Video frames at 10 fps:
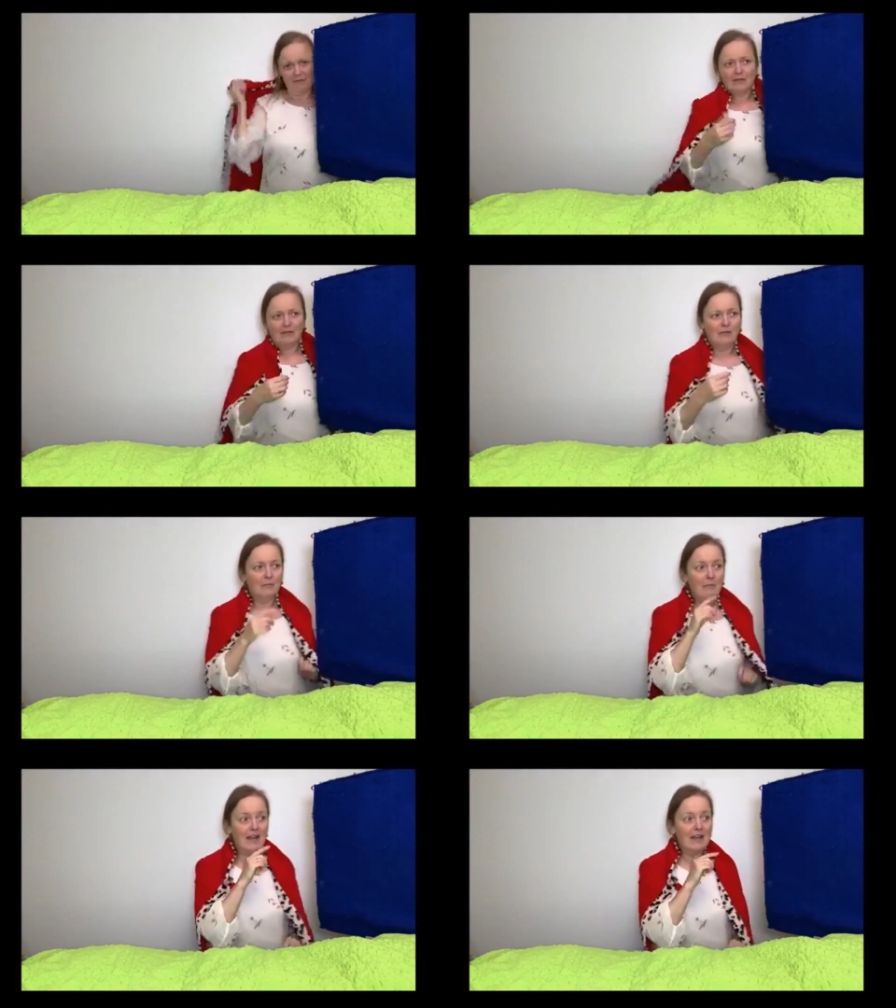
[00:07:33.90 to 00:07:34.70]

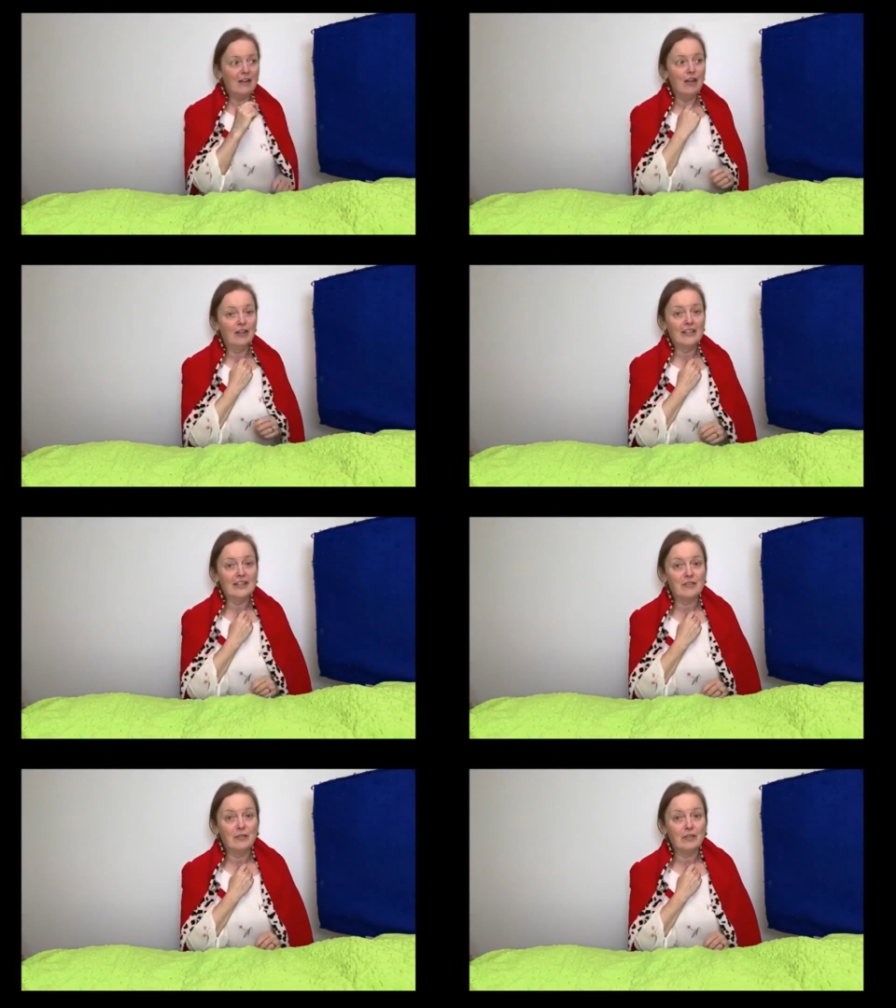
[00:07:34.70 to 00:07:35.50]
my oldest
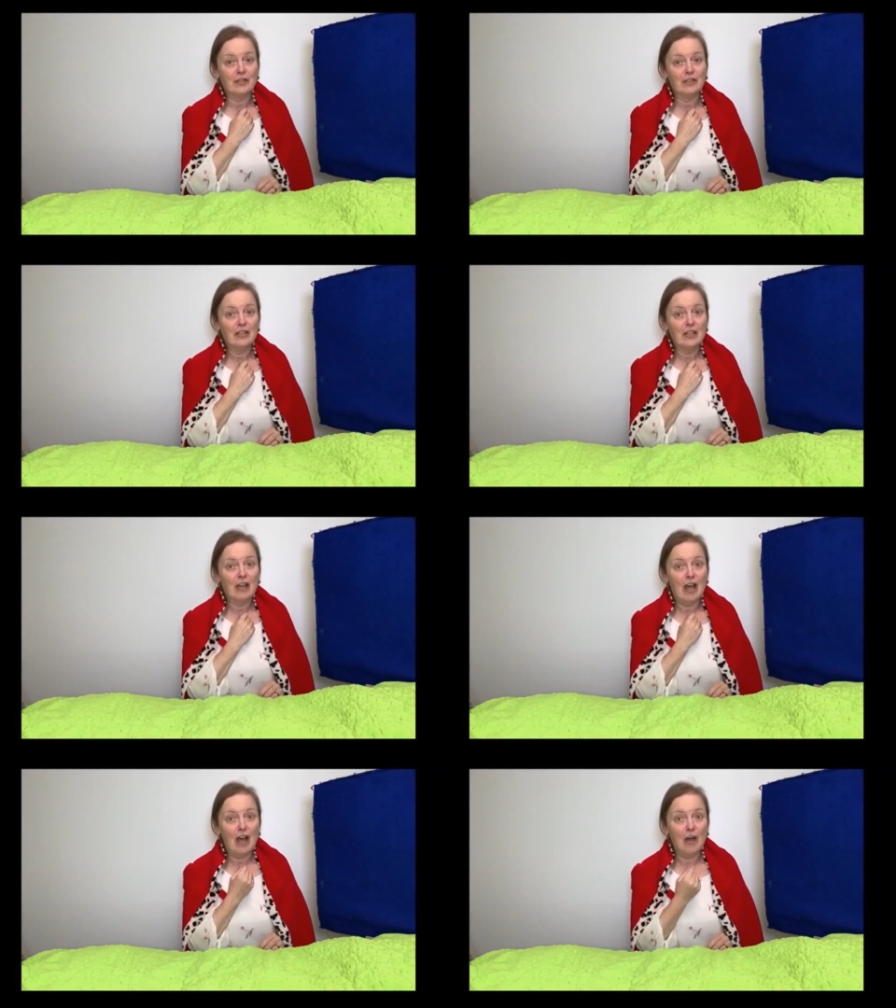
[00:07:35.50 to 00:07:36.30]
daughter,
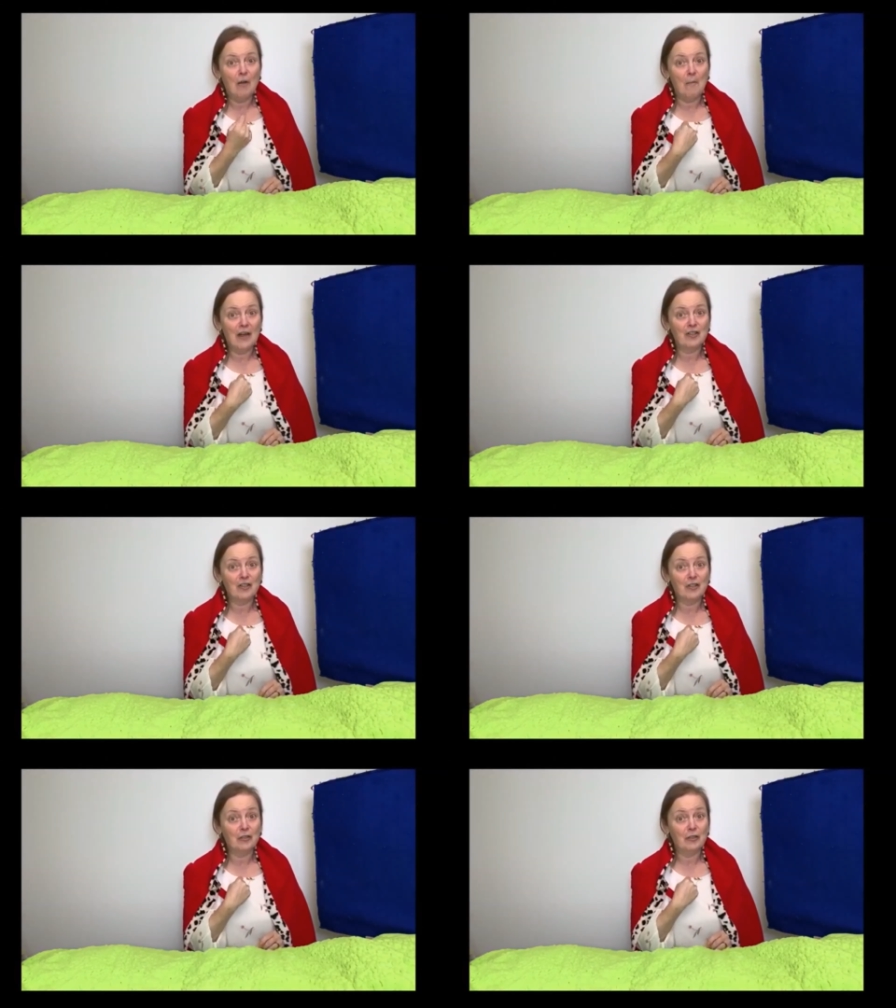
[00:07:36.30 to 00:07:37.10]
how much
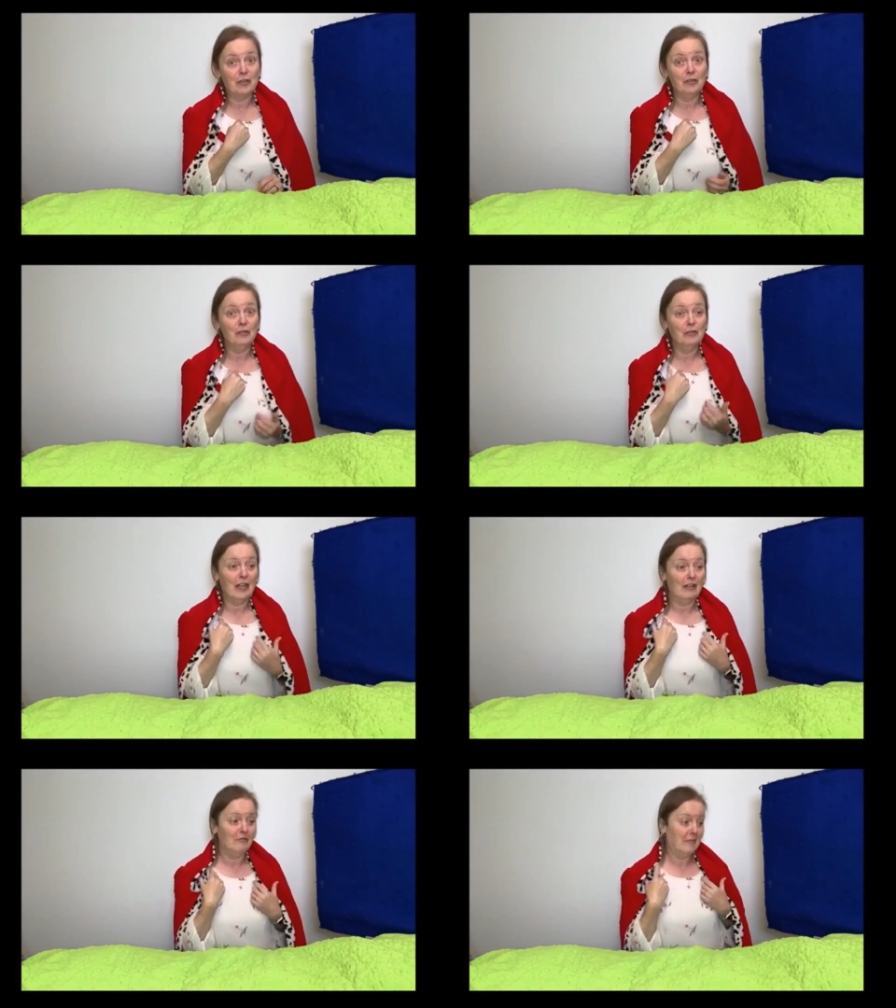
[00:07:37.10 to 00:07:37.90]
do you
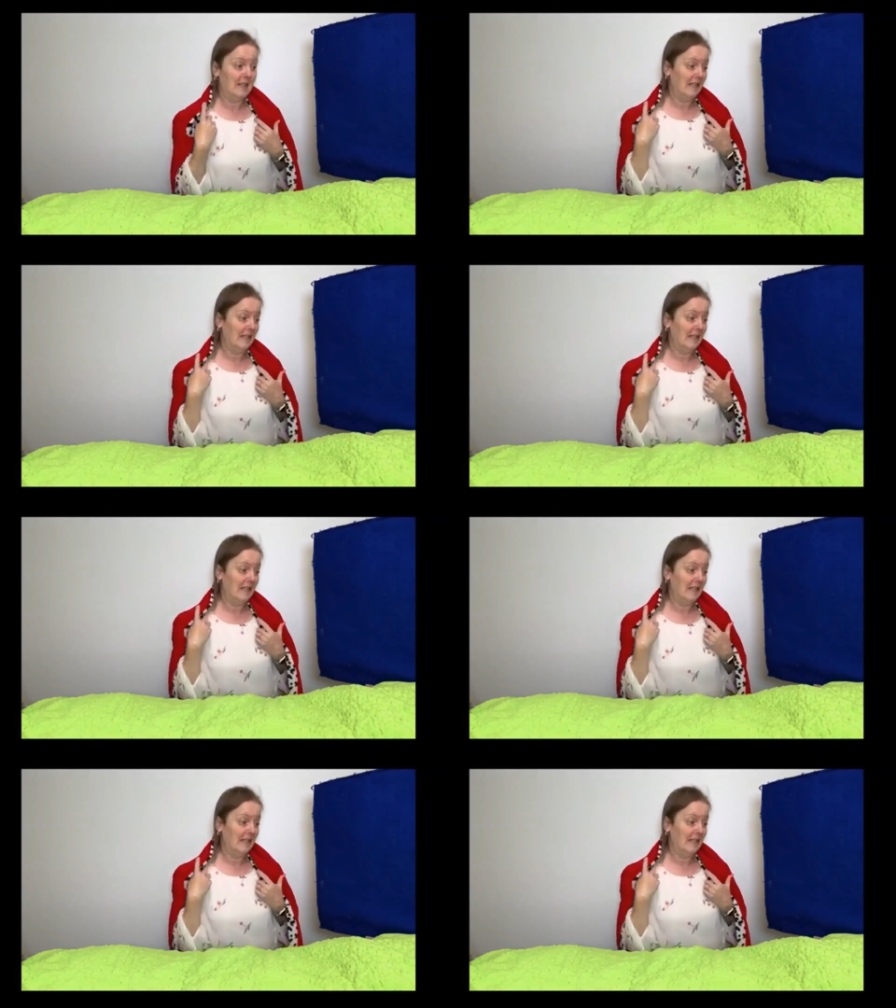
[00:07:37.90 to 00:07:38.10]
love me?